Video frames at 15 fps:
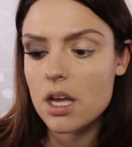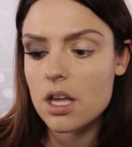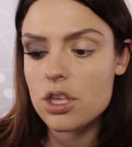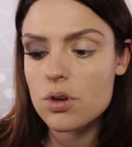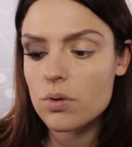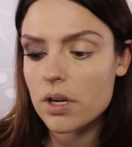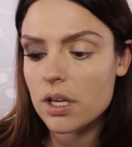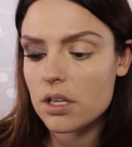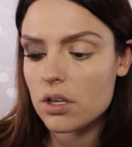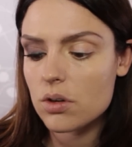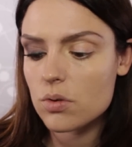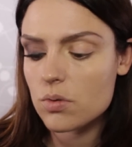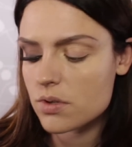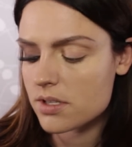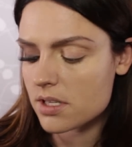You can
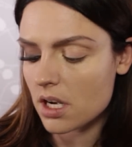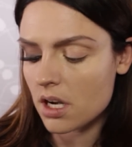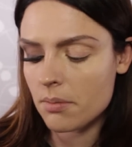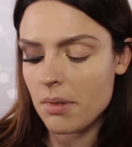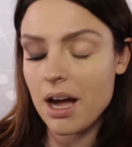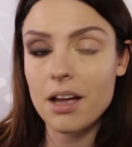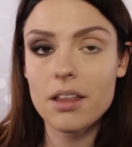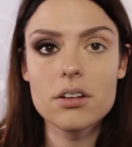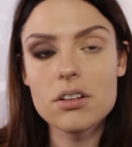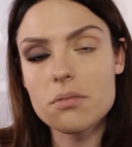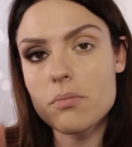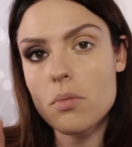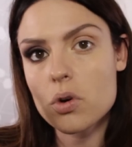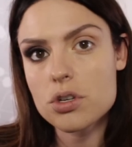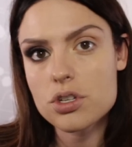use um, either the
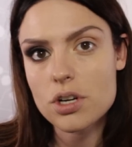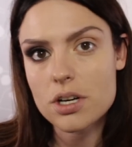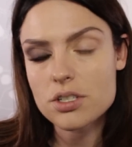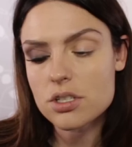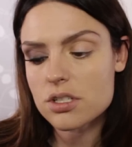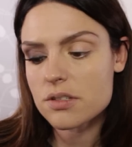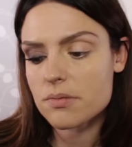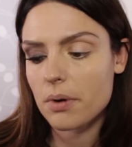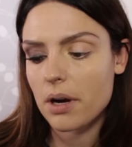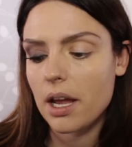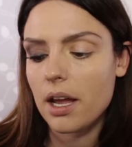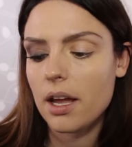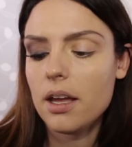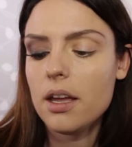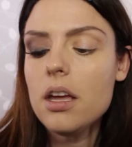moisturizer
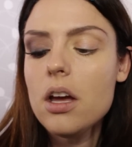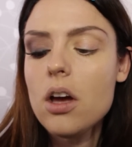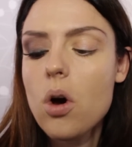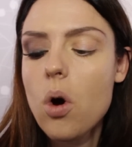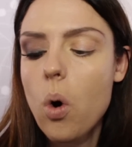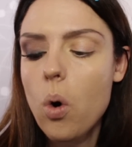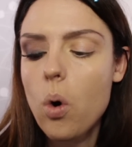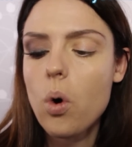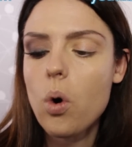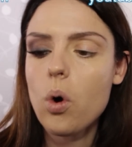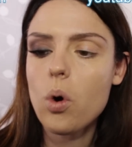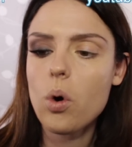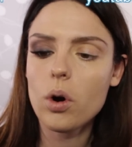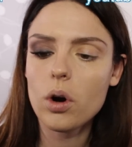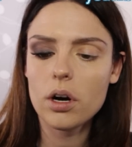spray
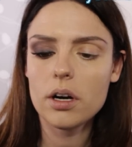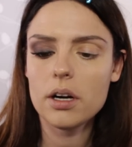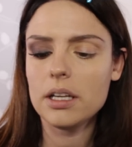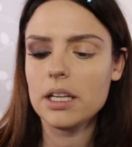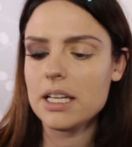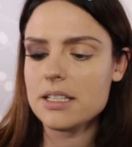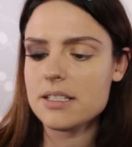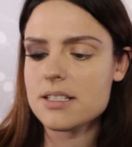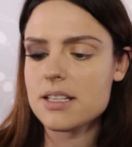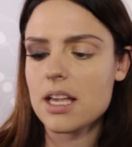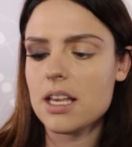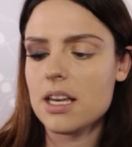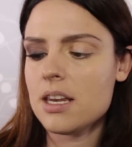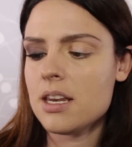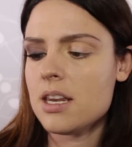or let's
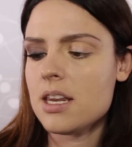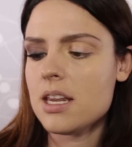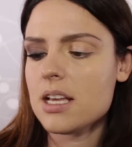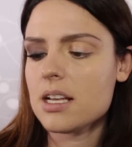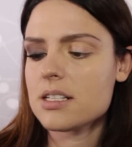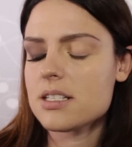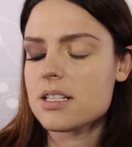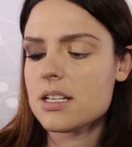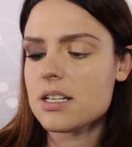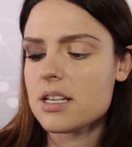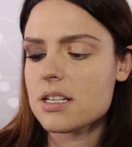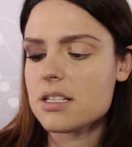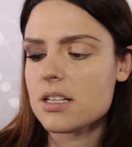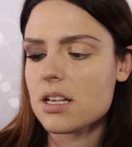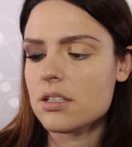say
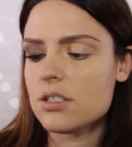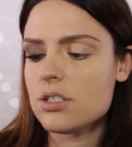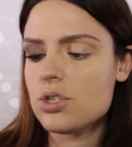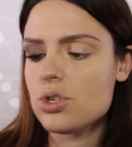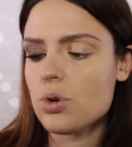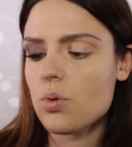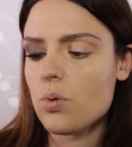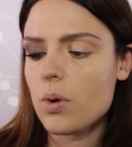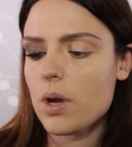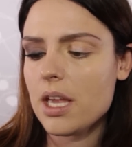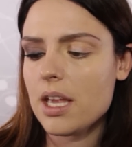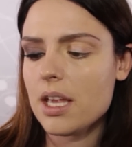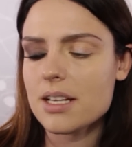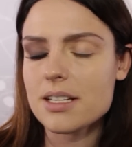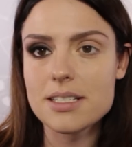NYX's
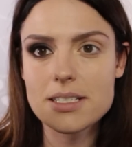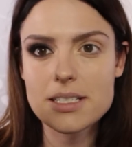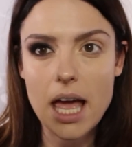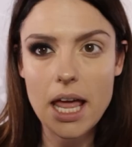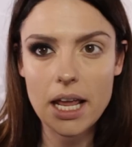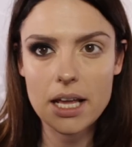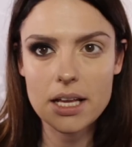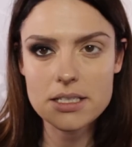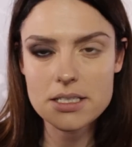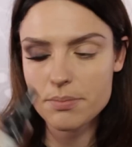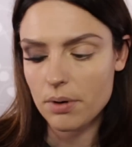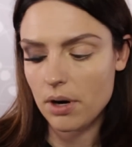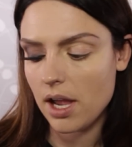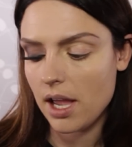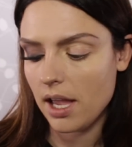Dewy Setting
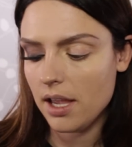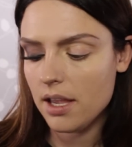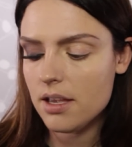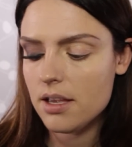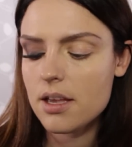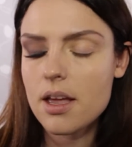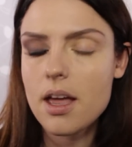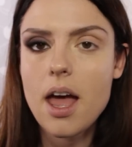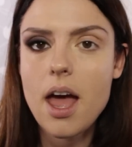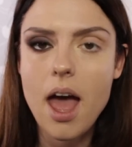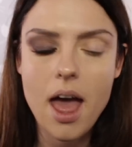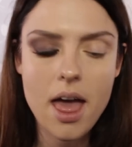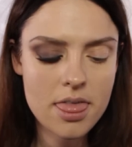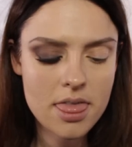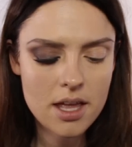Spray,
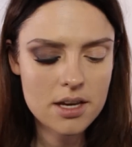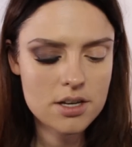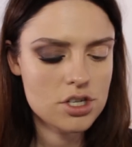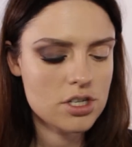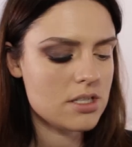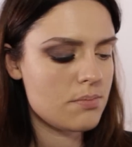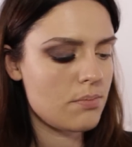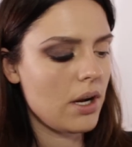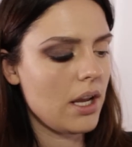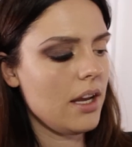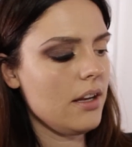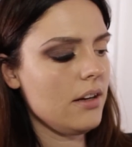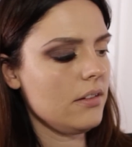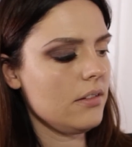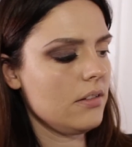and then just
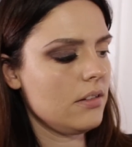spray it